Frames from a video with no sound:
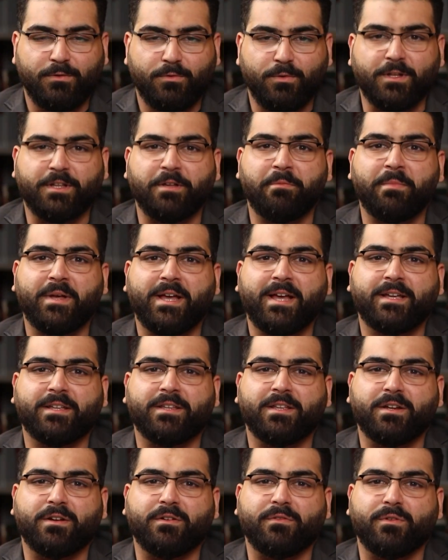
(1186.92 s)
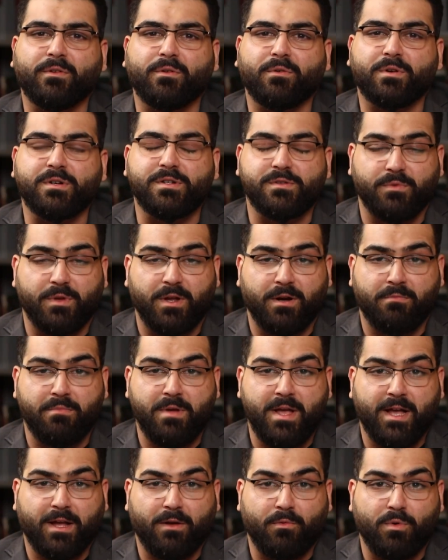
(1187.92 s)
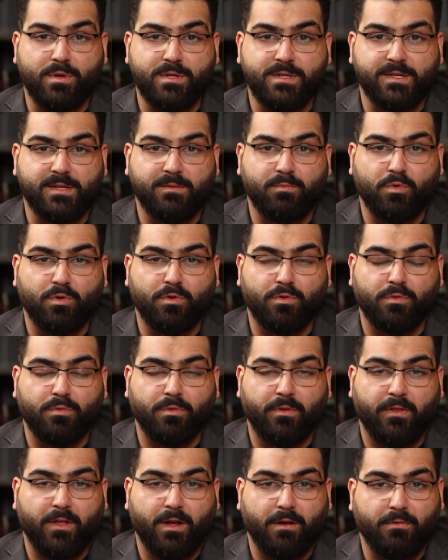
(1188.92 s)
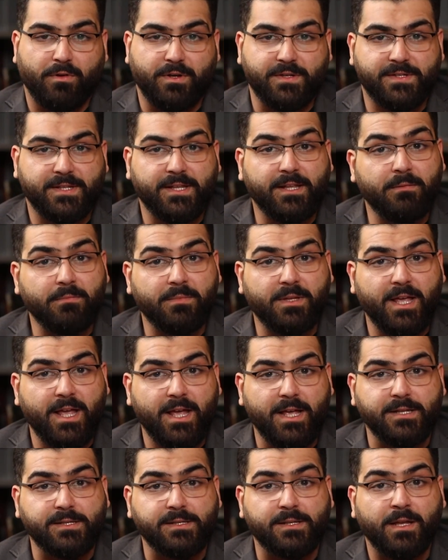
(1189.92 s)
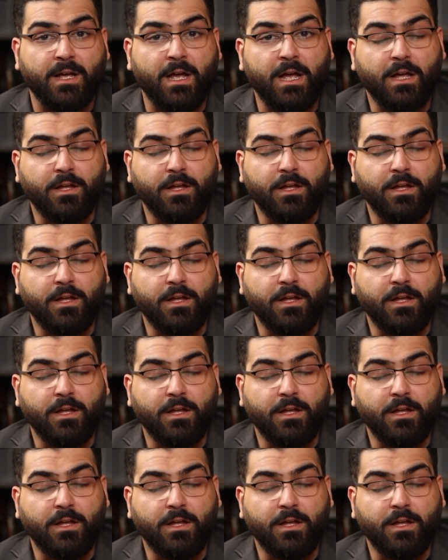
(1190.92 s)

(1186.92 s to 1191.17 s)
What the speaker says: Welcome back, dear viewers. We are back once more with our esteemed guest